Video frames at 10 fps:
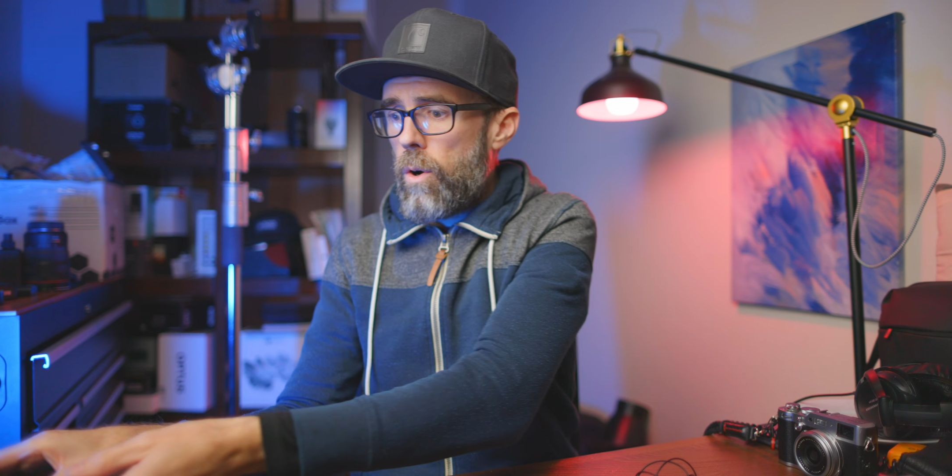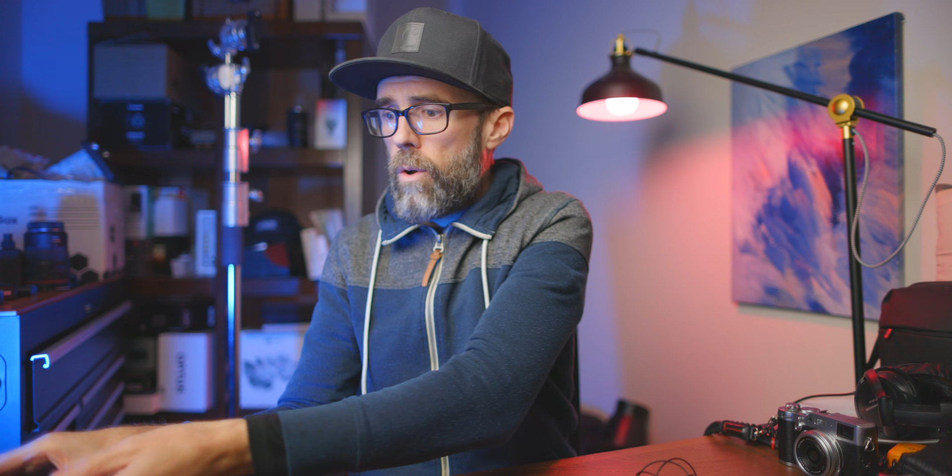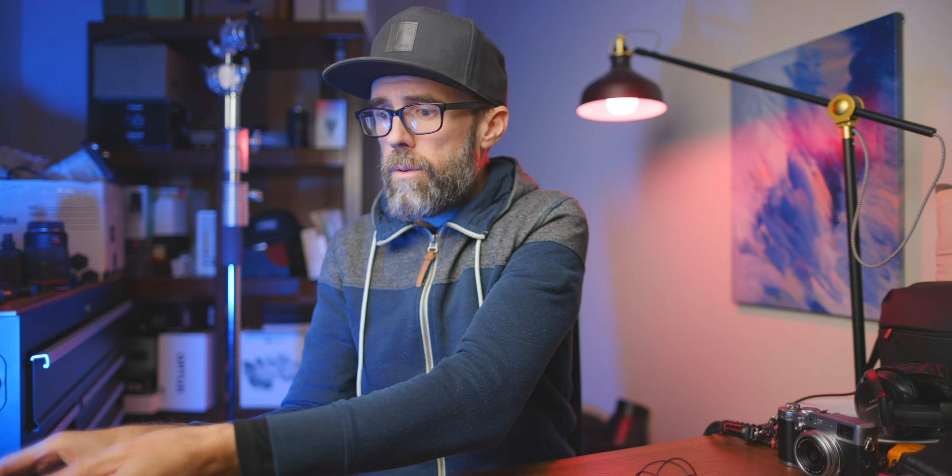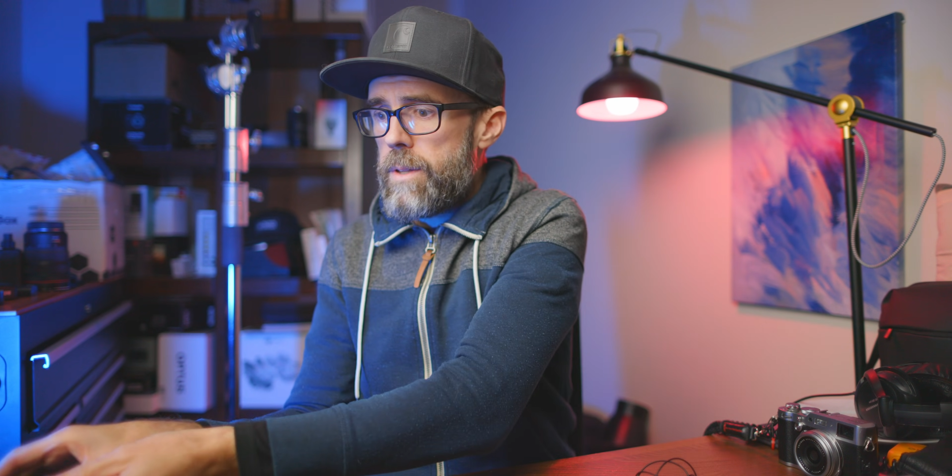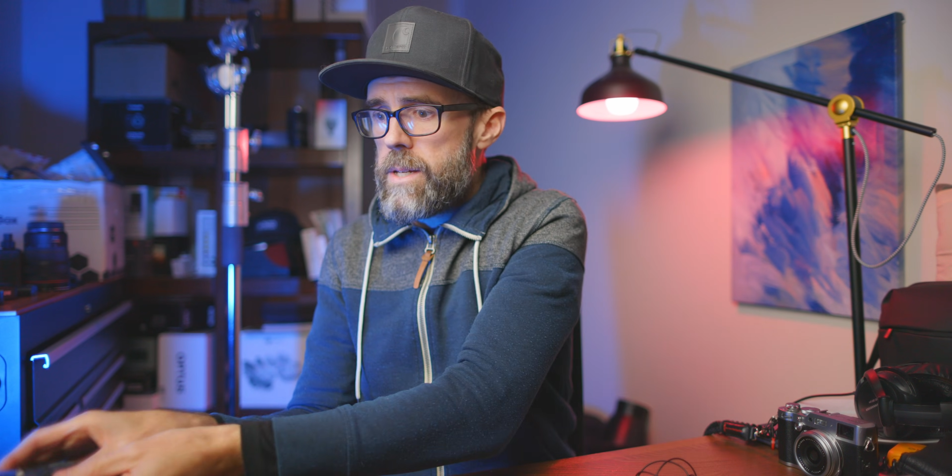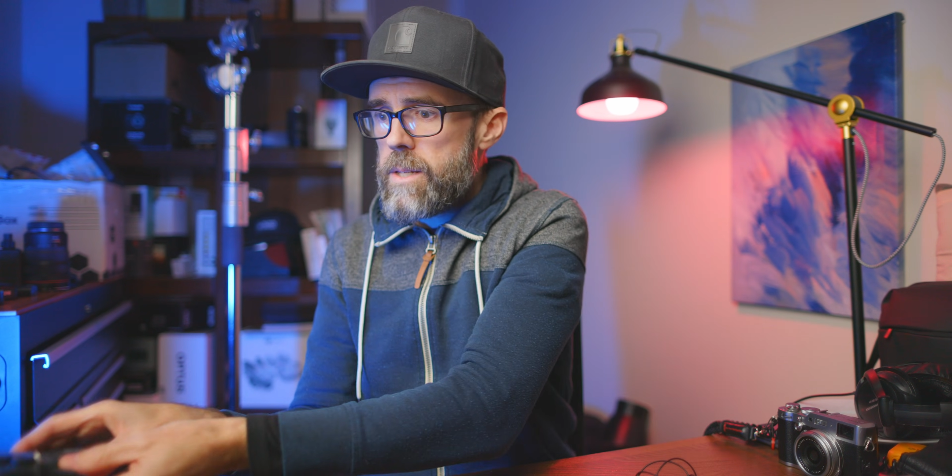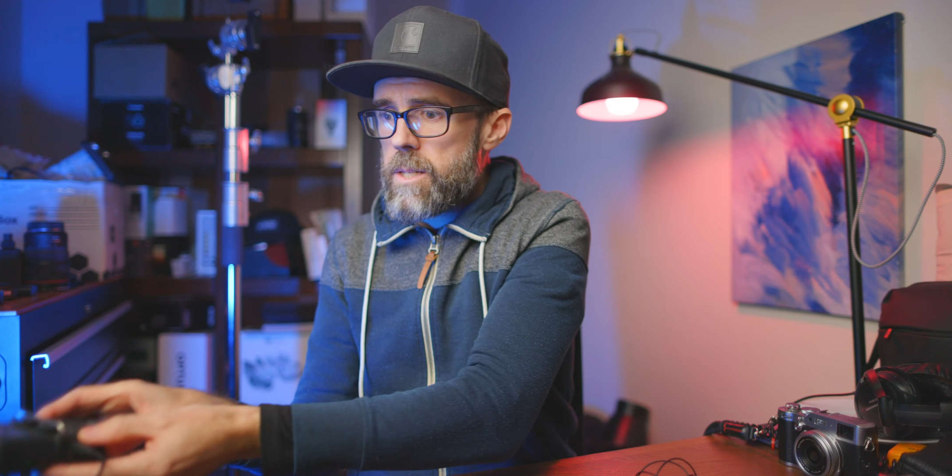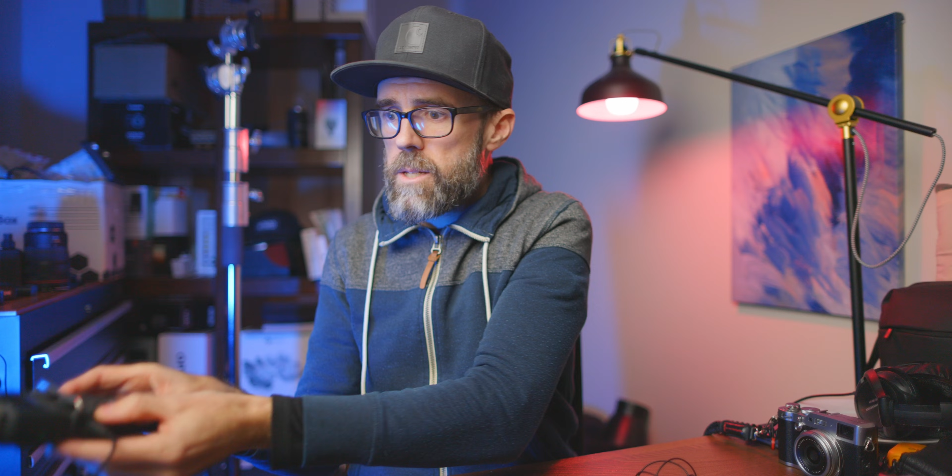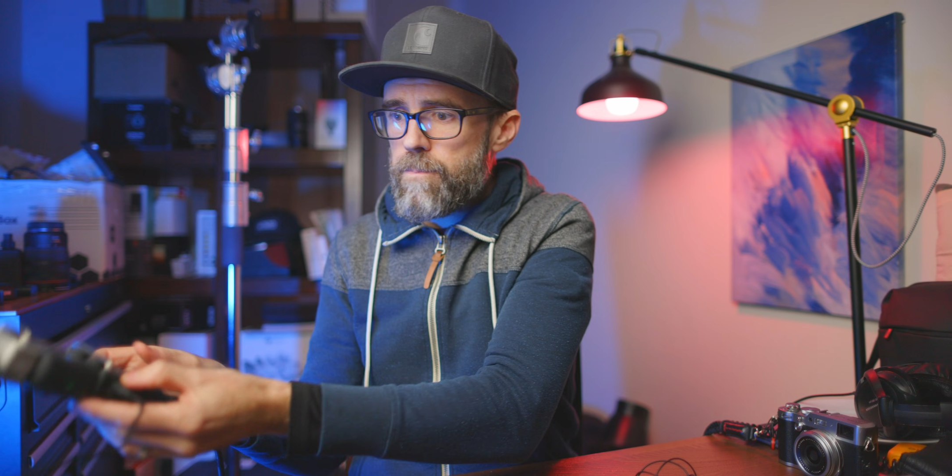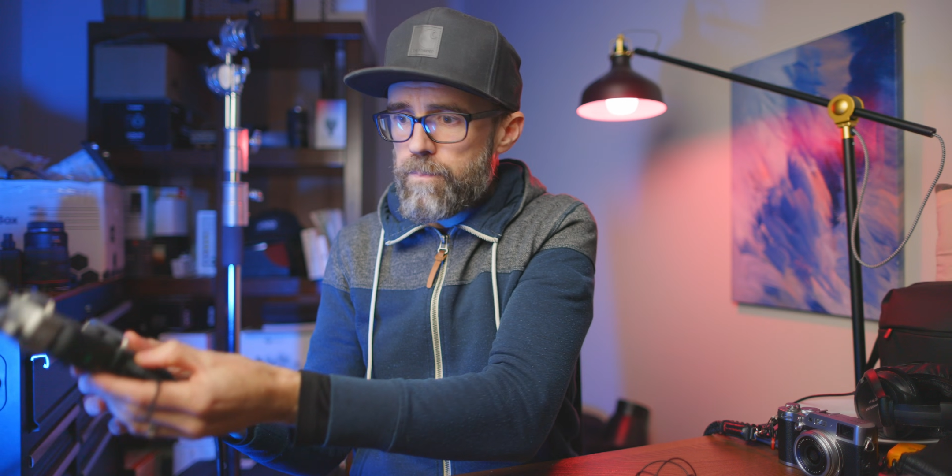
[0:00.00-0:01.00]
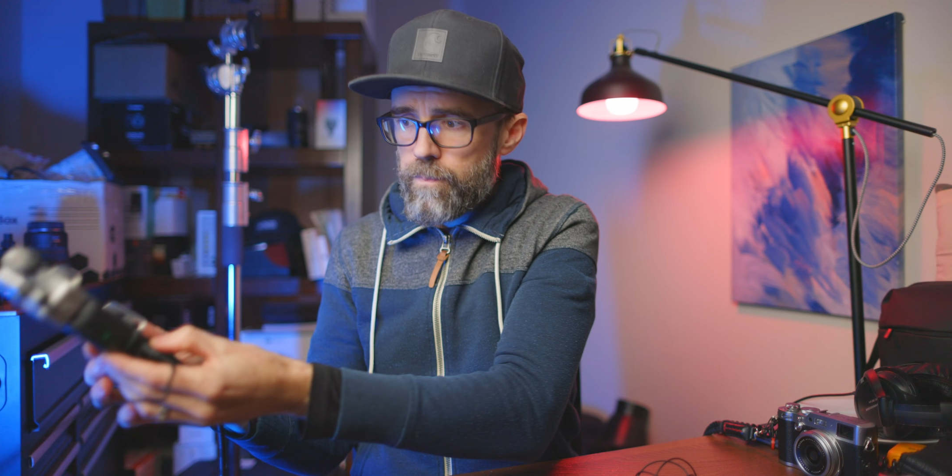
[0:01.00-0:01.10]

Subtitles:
on this,